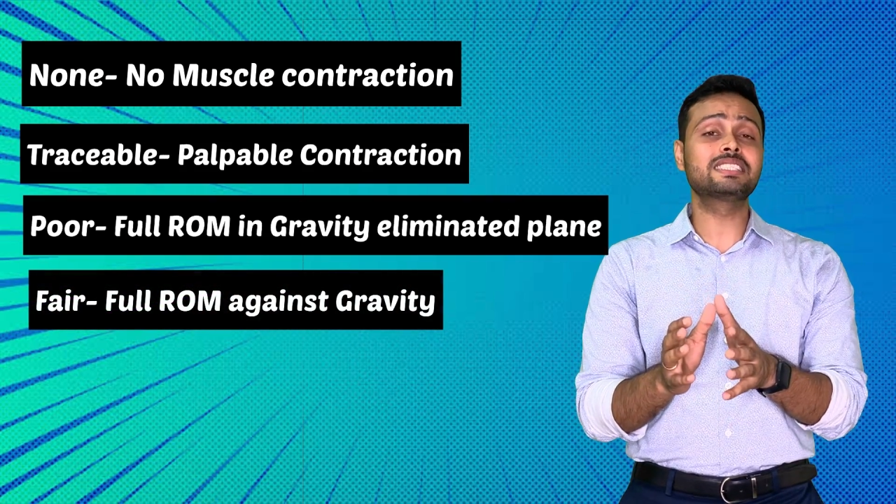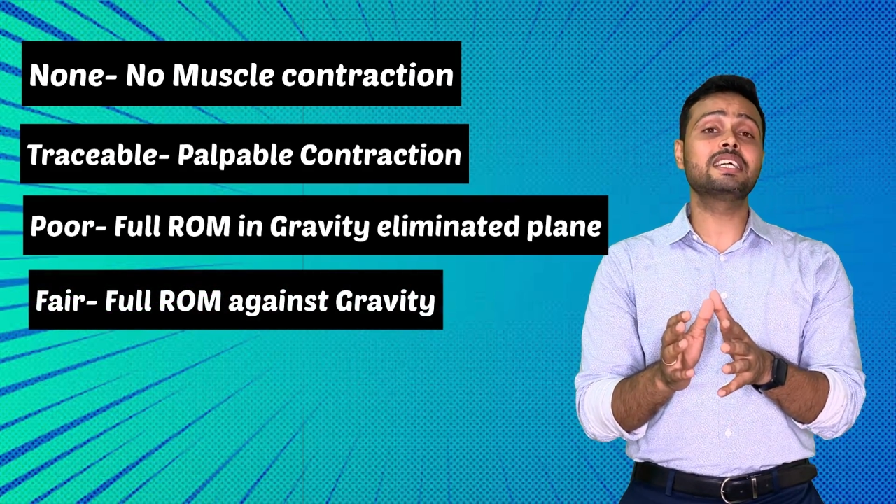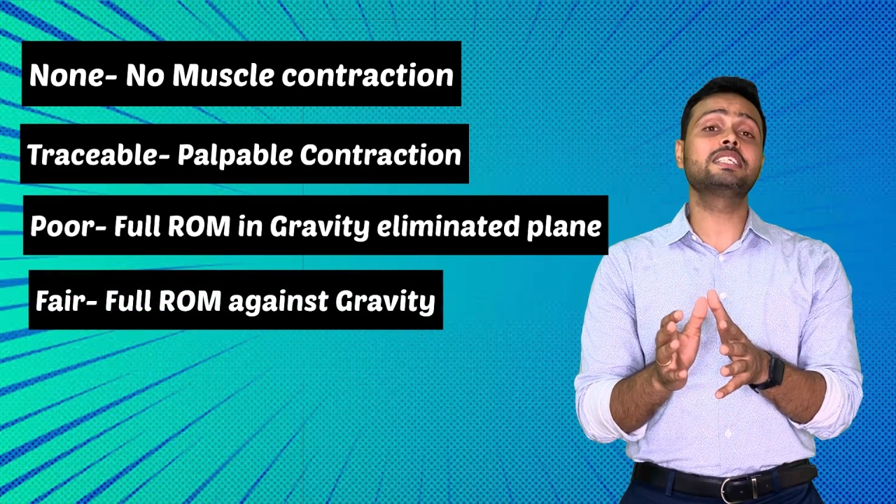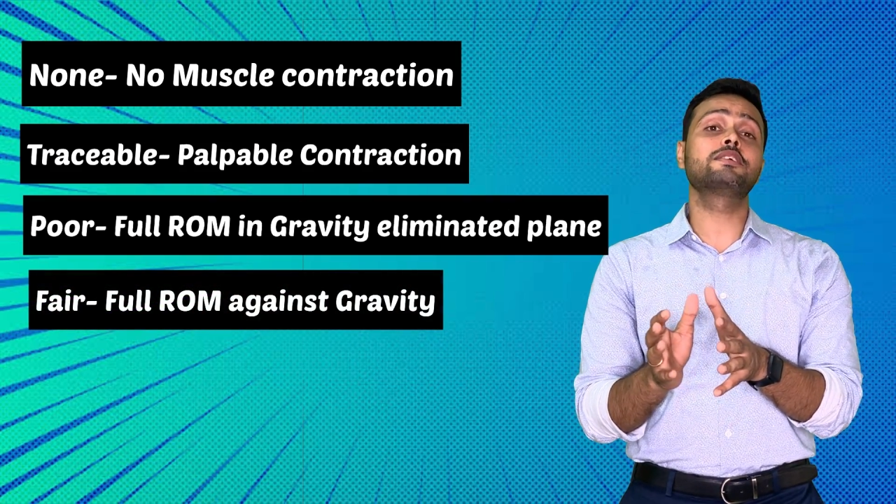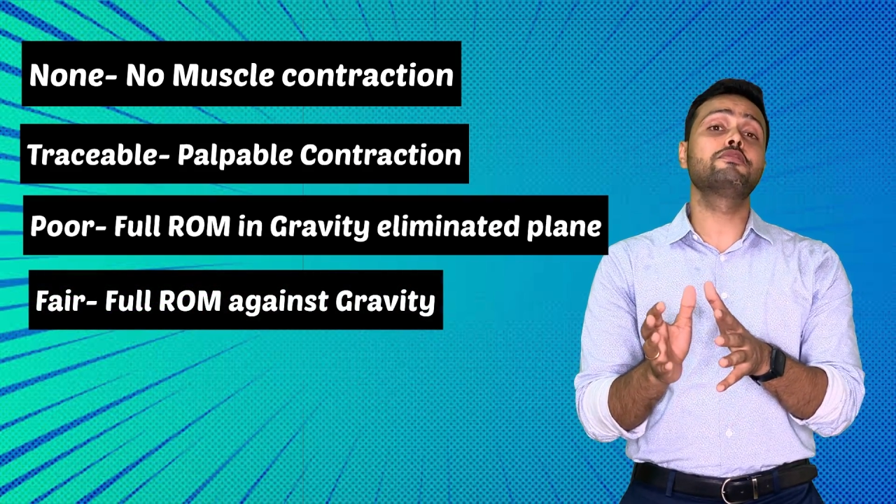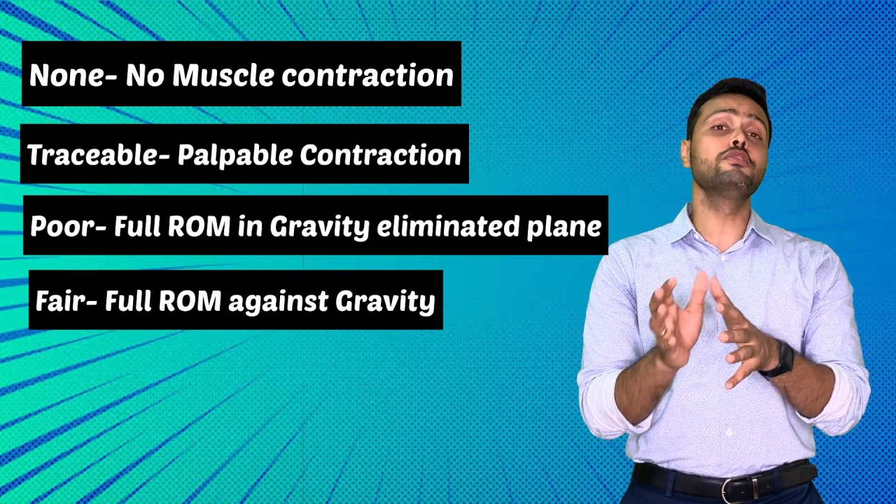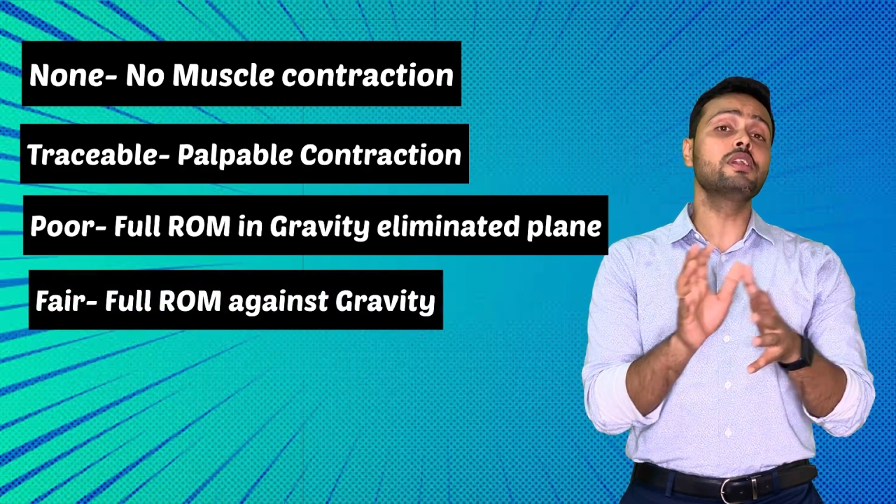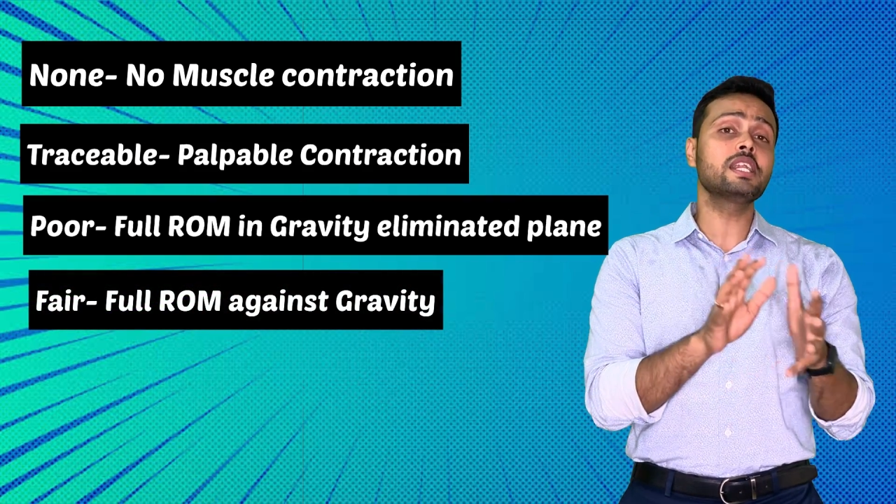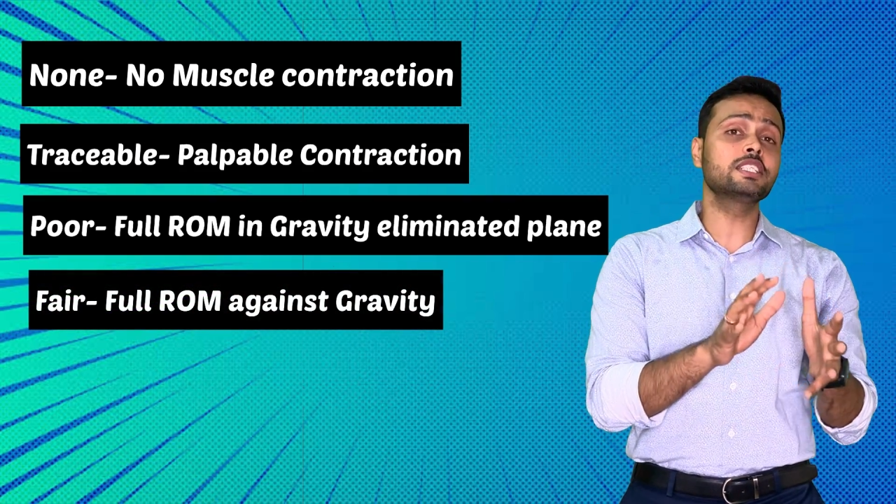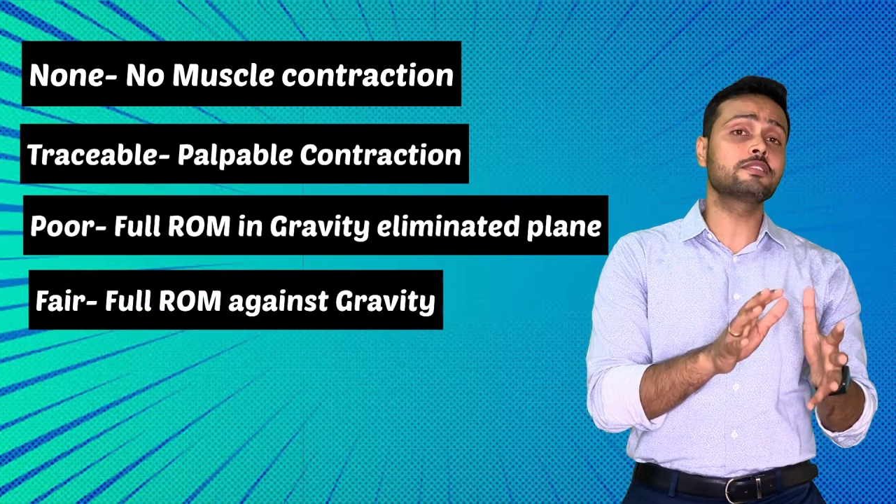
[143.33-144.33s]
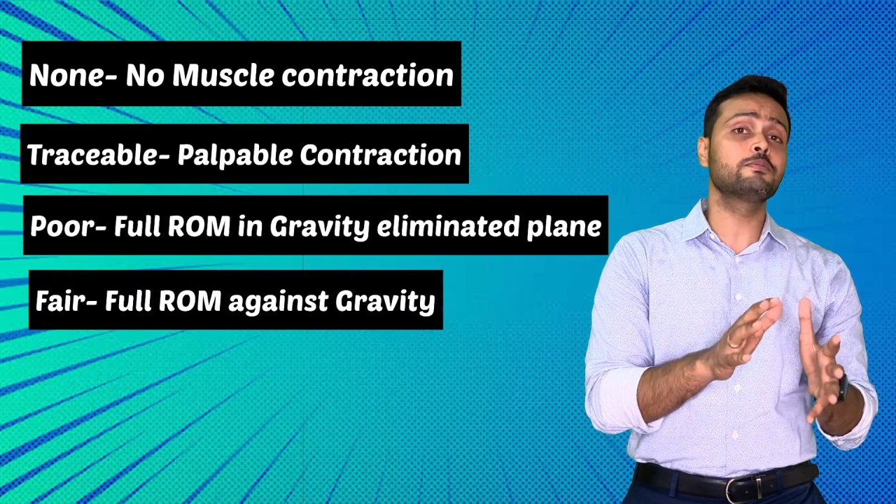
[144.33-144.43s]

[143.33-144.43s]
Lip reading: there is a full range of